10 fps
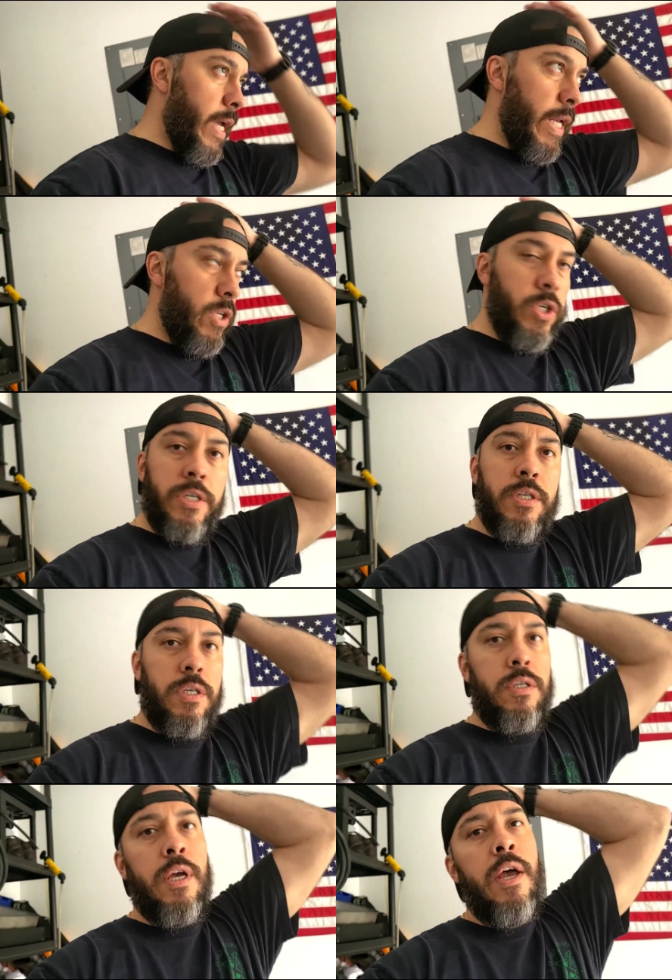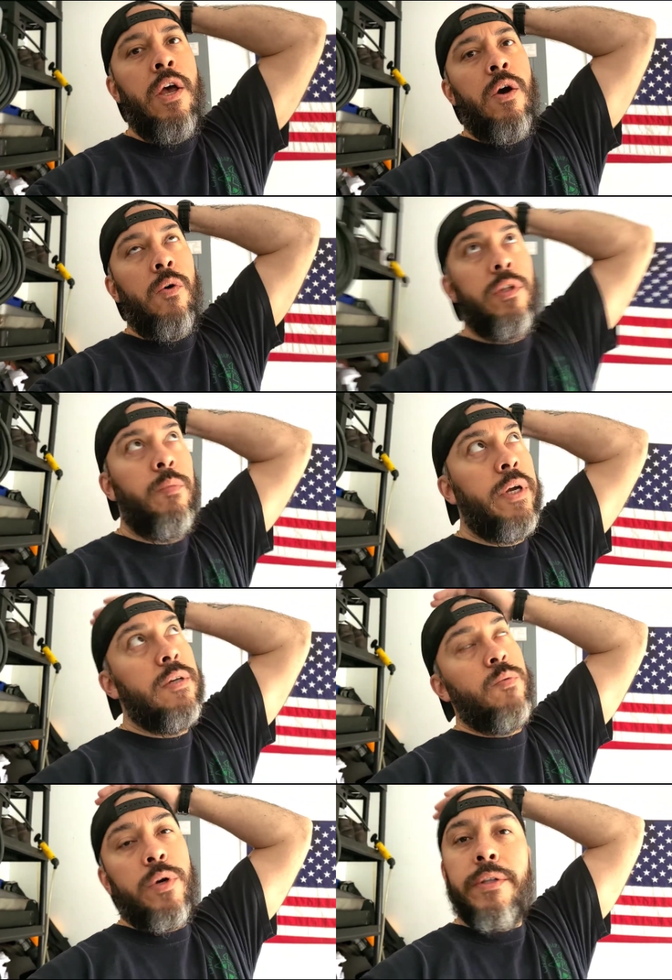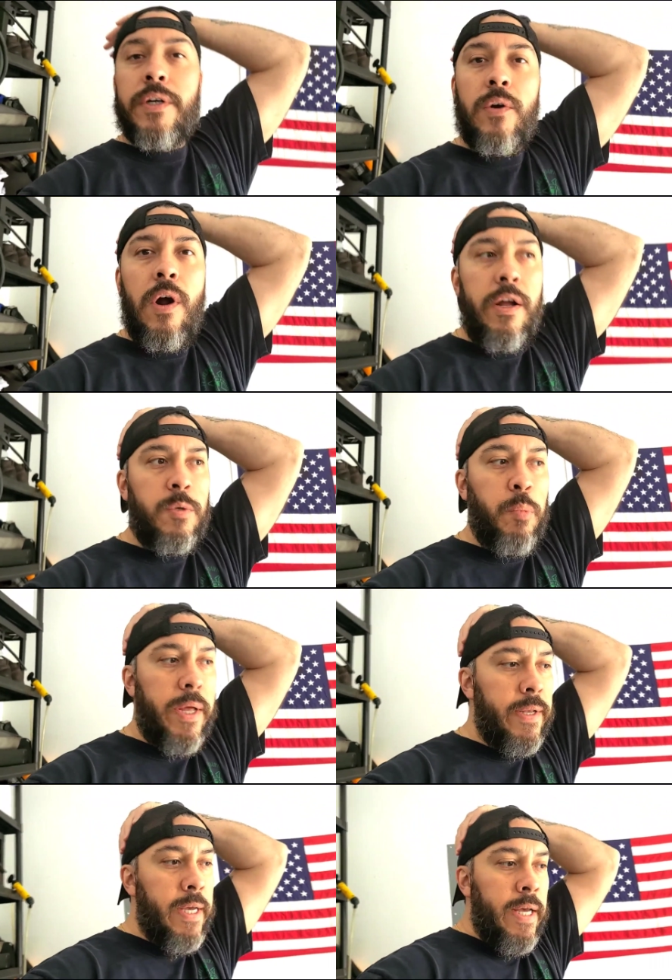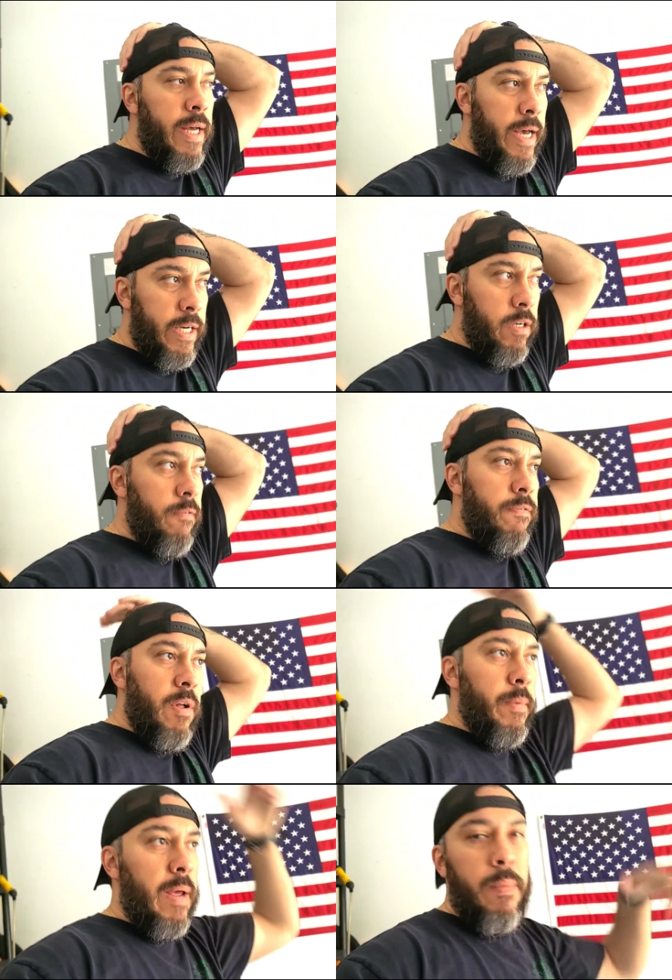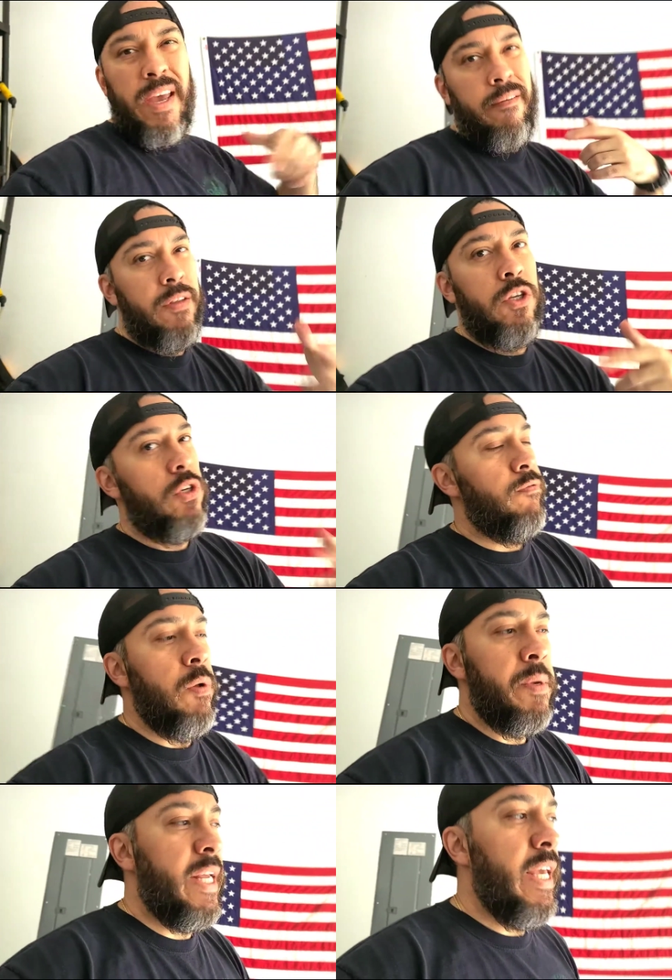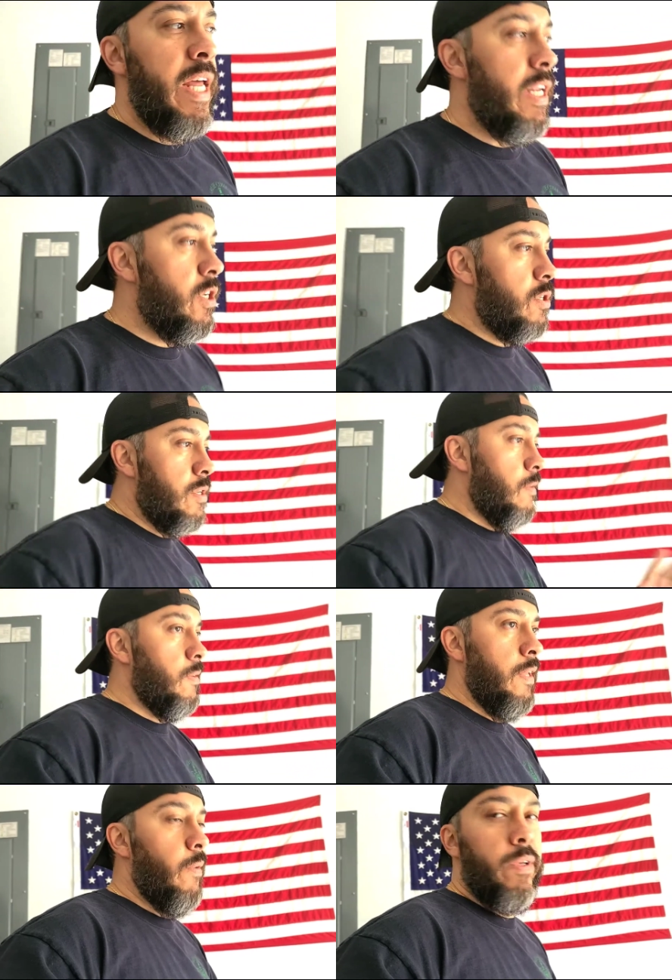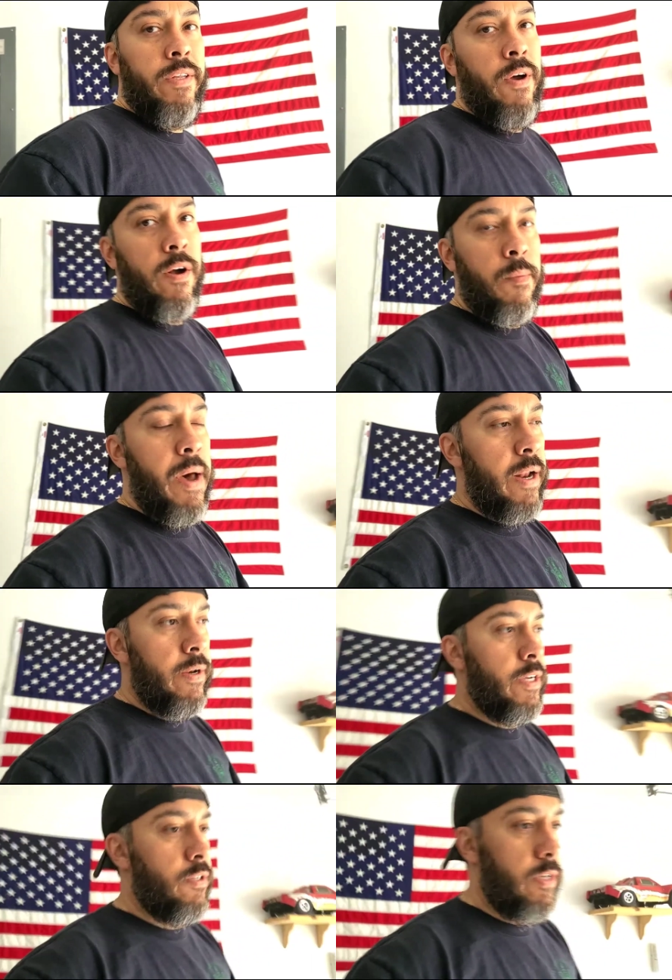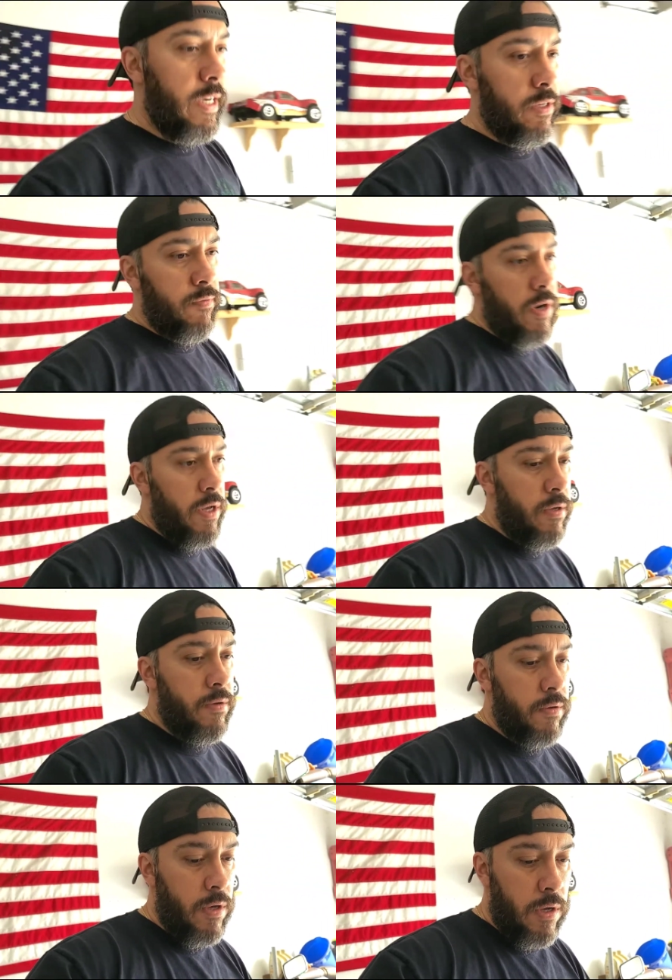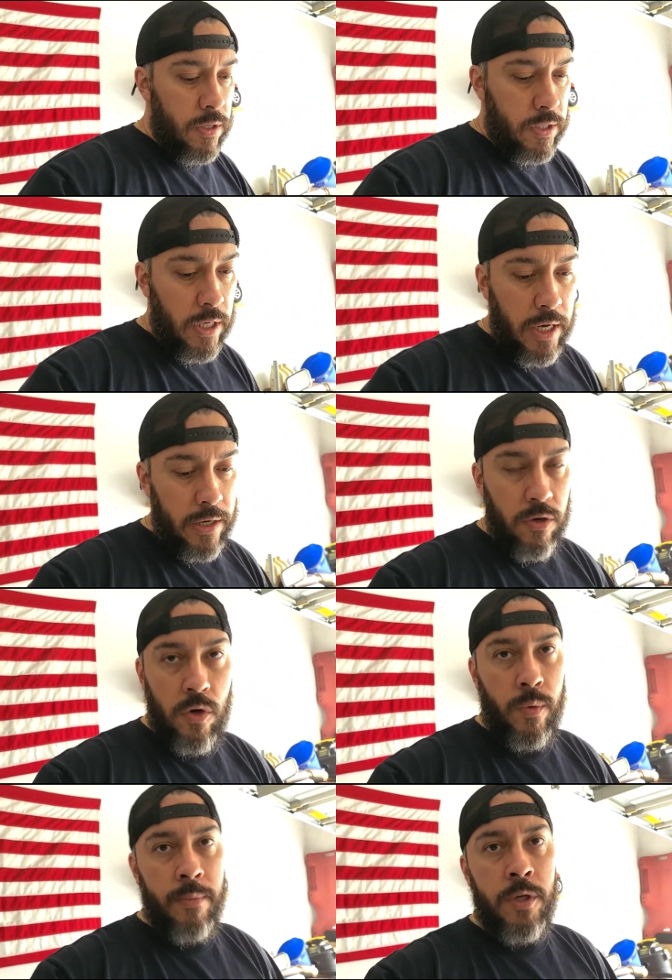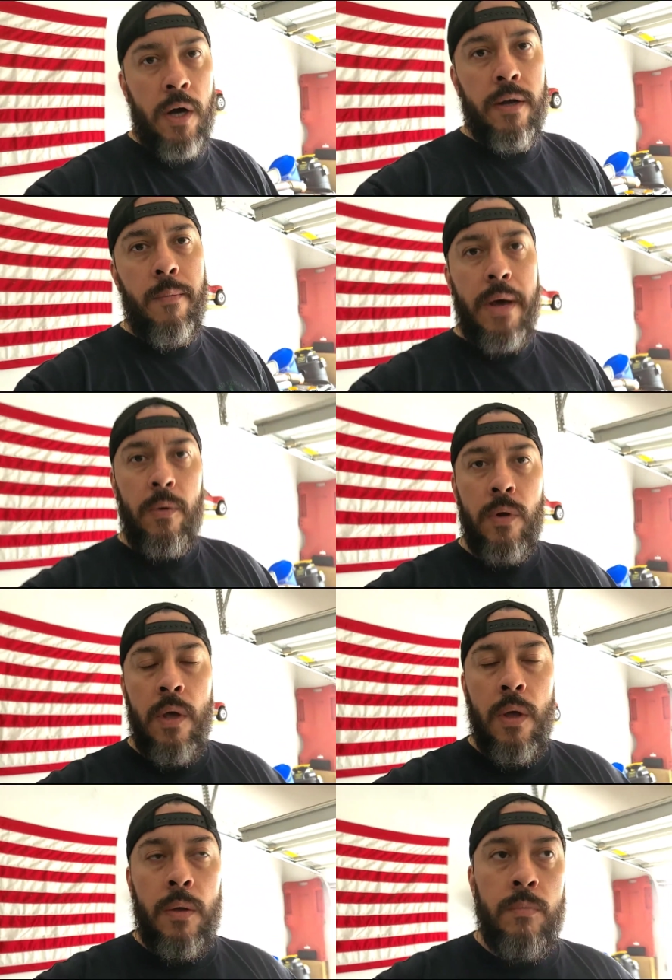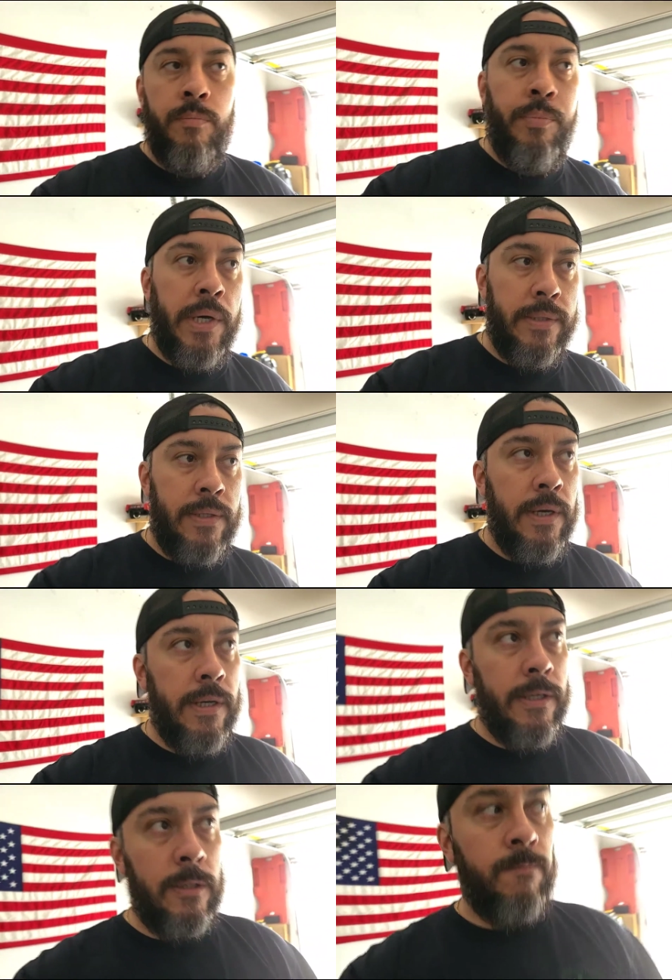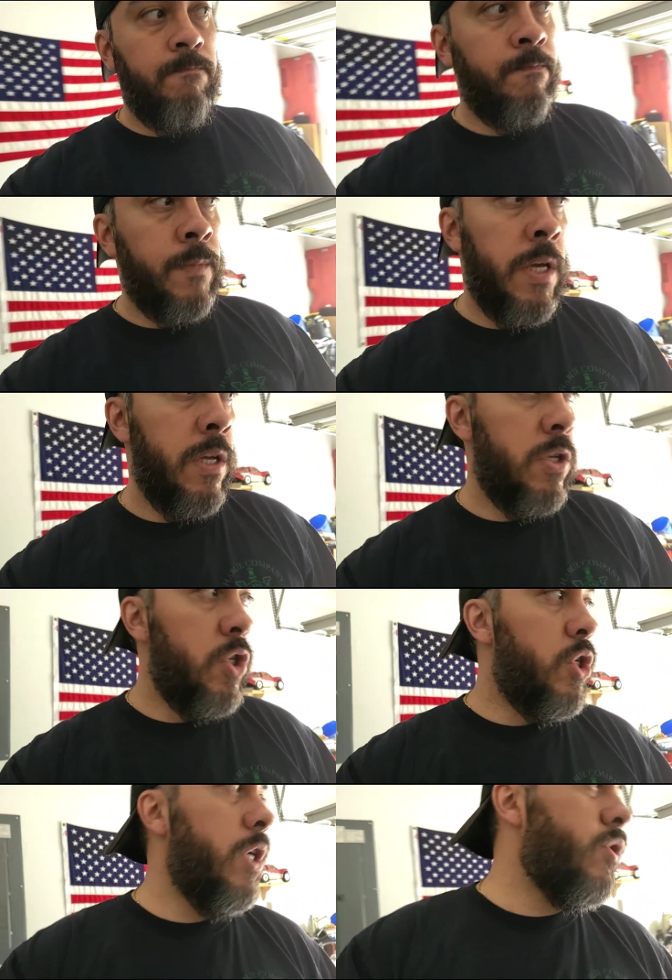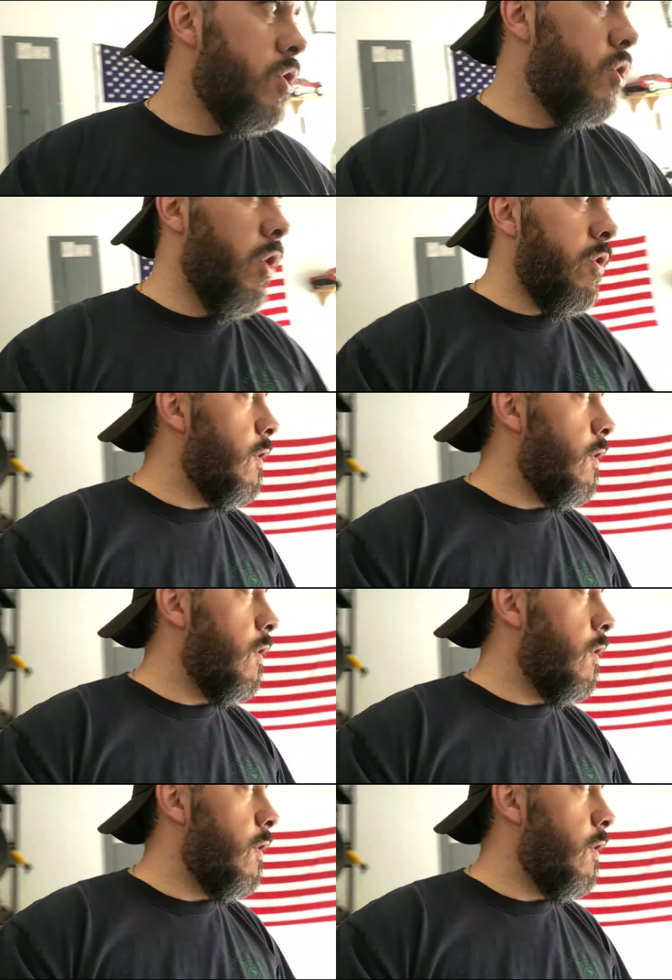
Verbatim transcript: any justice, only because we're in the garage, but I couldn't film it. I may have to just film it again and just not really talk about it, because you guys have already seen it and you know what I'm talking about. But um, just to show you